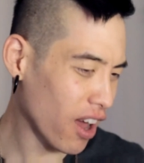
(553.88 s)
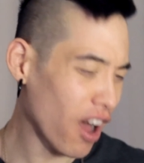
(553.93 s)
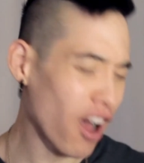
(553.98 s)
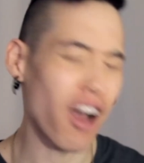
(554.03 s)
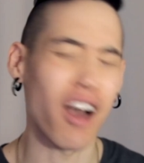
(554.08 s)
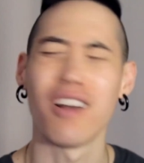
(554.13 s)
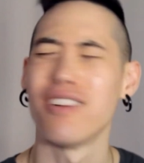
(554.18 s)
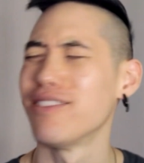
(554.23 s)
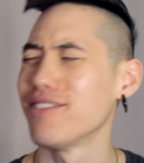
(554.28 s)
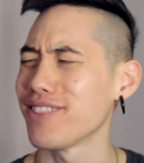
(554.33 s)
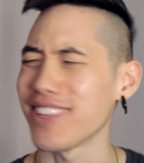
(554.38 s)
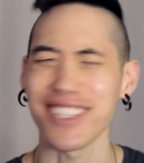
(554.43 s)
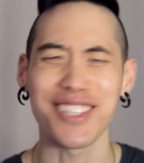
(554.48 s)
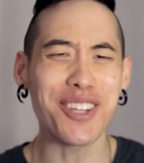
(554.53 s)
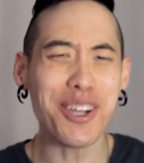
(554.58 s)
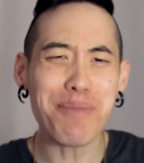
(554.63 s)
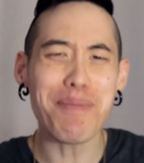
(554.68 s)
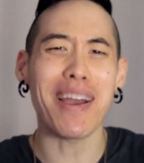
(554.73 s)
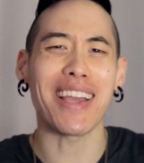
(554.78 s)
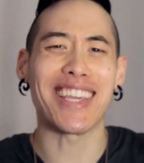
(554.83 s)
Oh, they
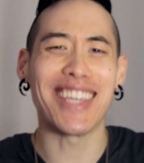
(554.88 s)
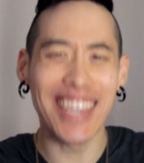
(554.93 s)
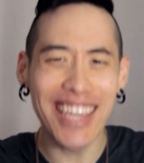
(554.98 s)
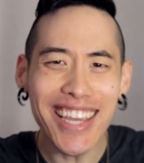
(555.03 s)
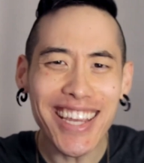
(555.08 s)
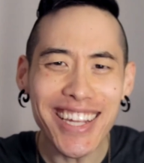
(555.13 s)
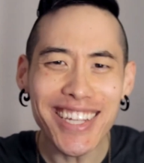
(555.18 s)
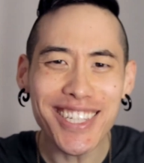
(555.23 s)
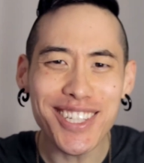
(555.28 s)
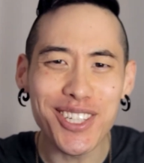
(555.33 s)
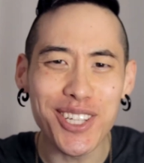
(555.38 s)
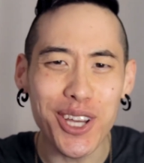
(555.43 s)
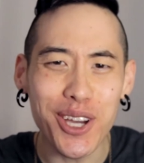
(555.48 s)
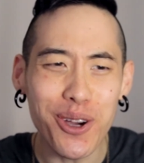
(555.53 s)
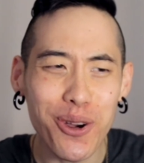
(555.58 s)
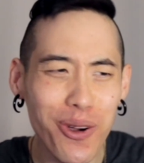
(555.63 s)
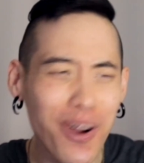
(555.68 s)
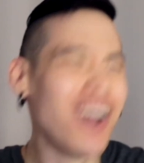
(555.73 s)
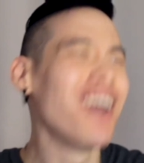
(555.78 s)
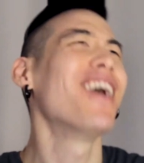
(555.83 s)
took my keys
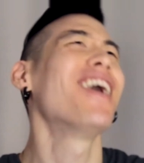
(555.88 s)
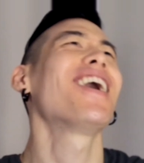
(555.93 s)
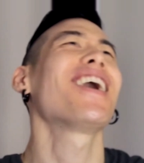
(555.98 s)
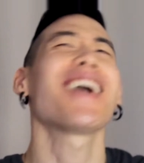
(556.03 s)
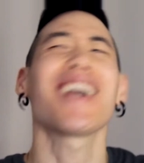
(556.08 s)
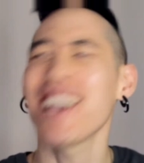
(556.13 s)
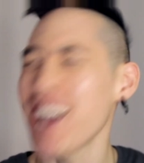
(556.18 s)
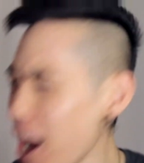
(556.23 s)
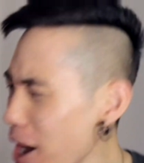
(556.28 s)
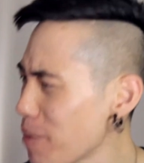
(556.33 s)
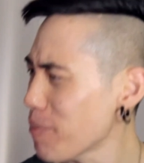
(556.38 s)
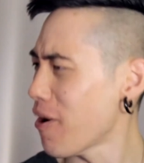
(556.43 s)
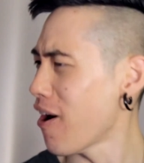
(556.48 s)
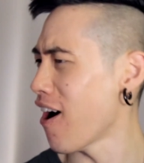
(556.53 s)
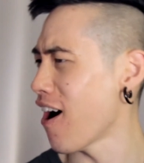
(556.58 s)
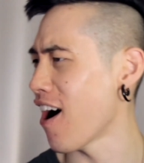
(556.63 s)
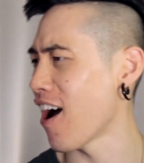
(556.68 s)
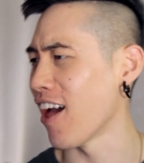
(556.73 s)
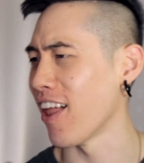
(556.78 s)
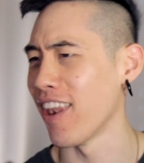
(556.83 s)
too? Come
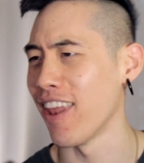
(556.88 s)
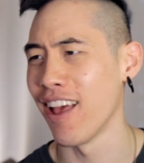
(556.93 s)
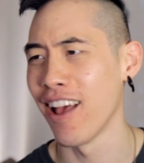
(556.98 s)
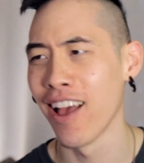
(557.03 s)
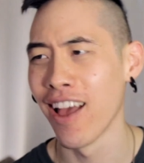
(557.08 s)
on!